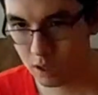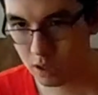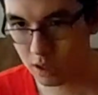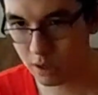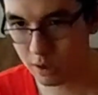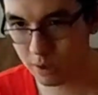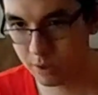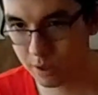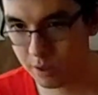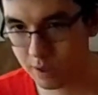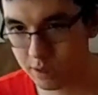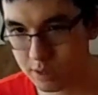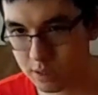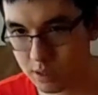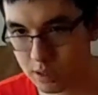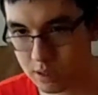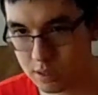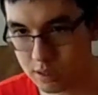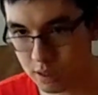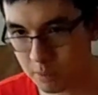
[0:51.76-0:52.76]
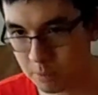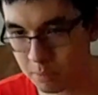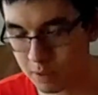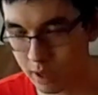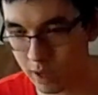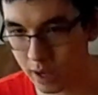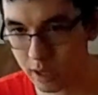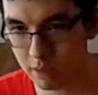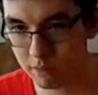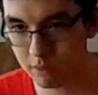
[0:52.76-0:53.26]
there is some
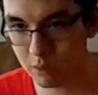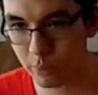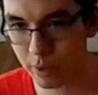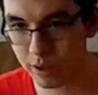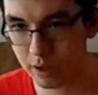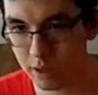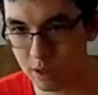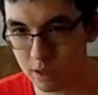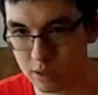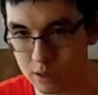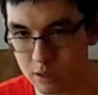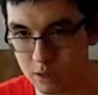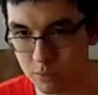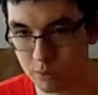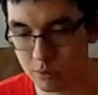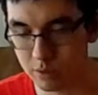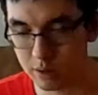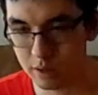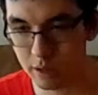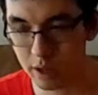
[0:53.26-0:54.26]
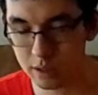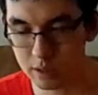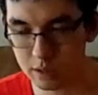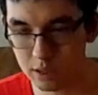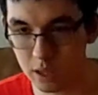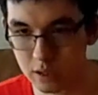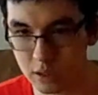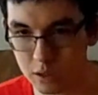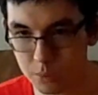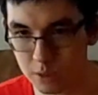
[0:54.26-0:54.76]
kind of a way to not
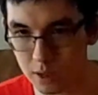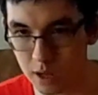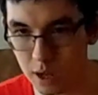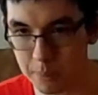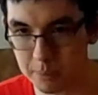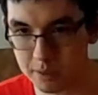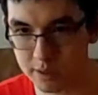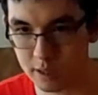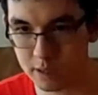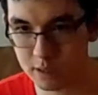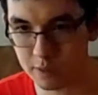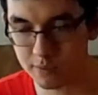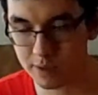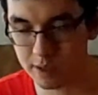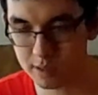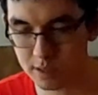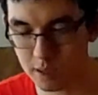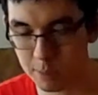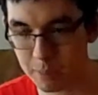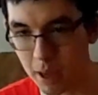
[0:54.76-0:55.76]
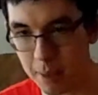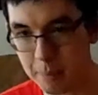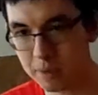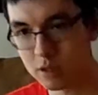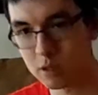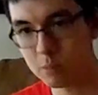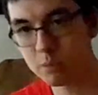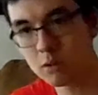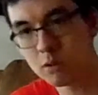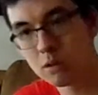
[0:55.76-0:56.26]
just with common sense if that's
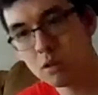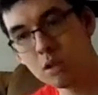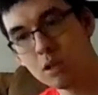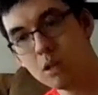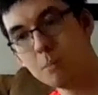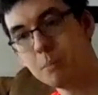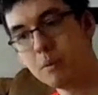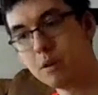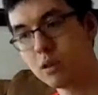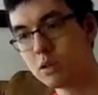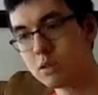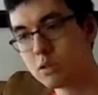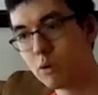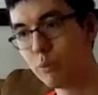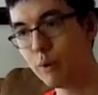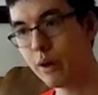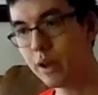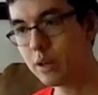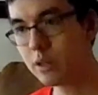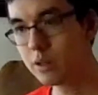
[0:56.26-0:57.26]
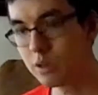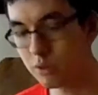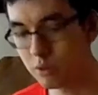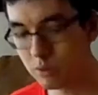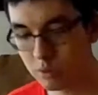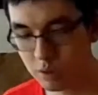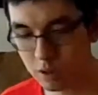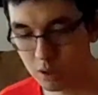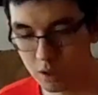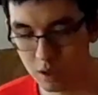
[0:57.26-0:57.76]
applicable, but there's a way
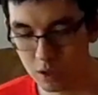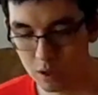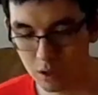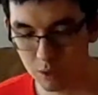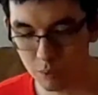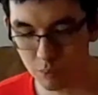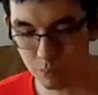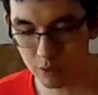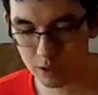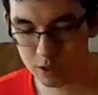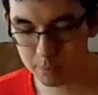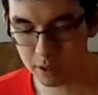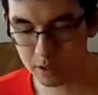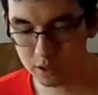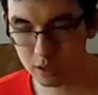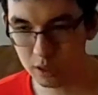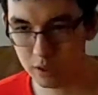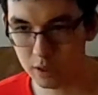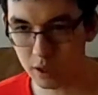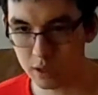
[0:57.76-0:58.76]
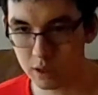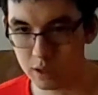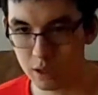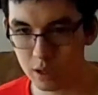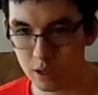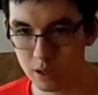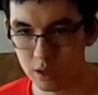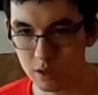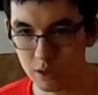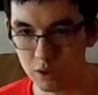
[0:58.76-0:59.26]
to, especially in
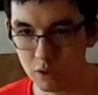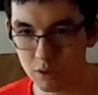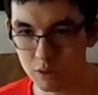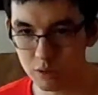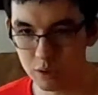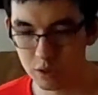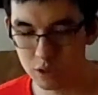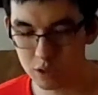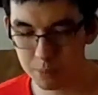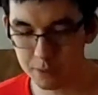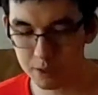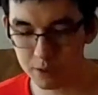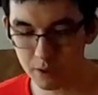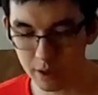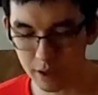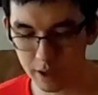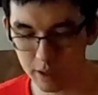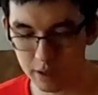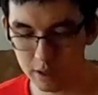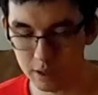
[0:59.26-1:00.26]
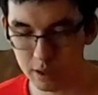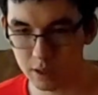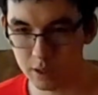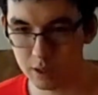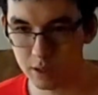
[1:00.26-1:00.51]
the neurotypical and